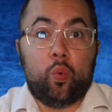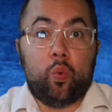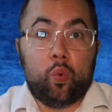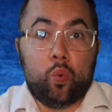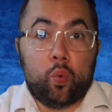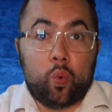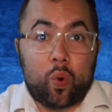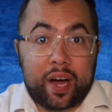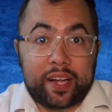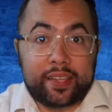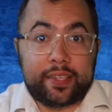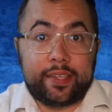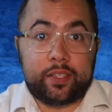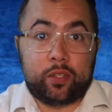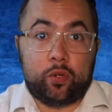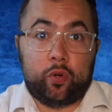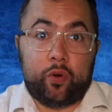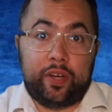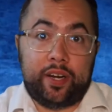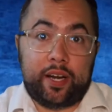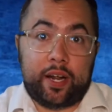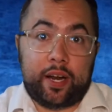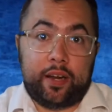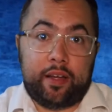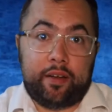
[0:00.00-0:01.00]
What
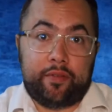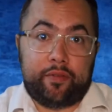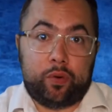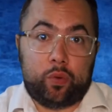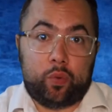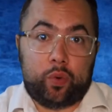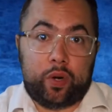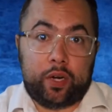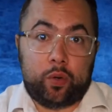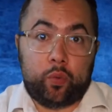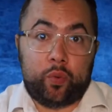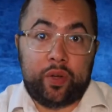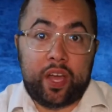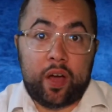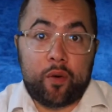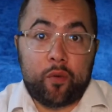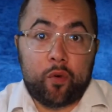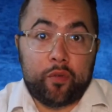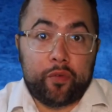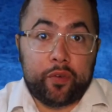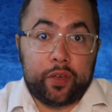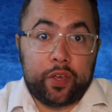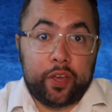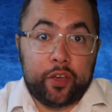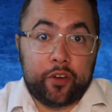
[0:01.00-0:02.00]
is going on, everyone? We
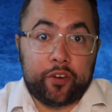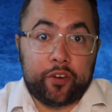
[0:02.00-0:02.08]
have over